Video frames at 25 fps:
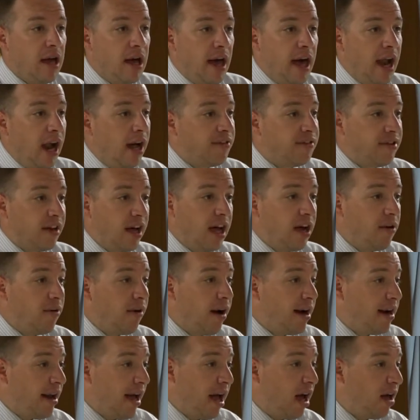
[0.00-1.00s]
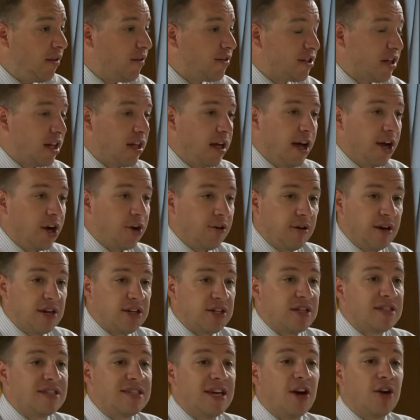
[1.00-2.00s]
And I'll tell you right now, there's a lot of
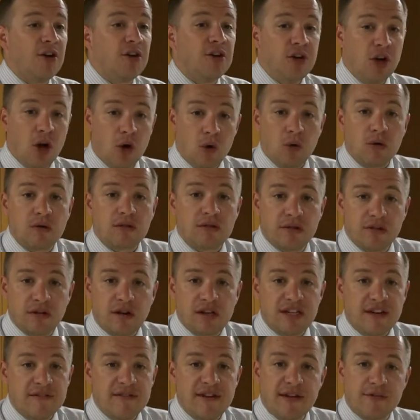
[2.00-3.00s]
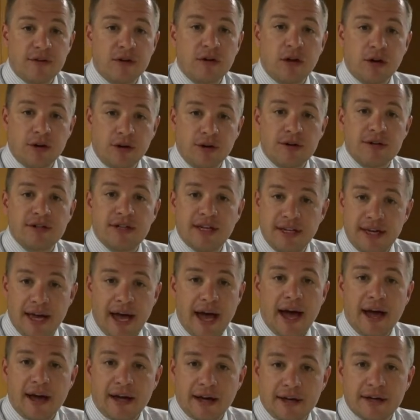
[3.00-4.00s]
Christians that are yoked because they've never learned to
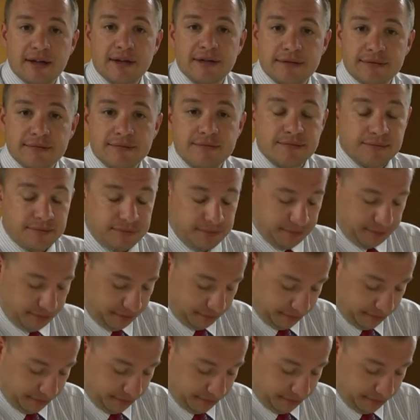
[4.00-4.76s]
yak. Yeah,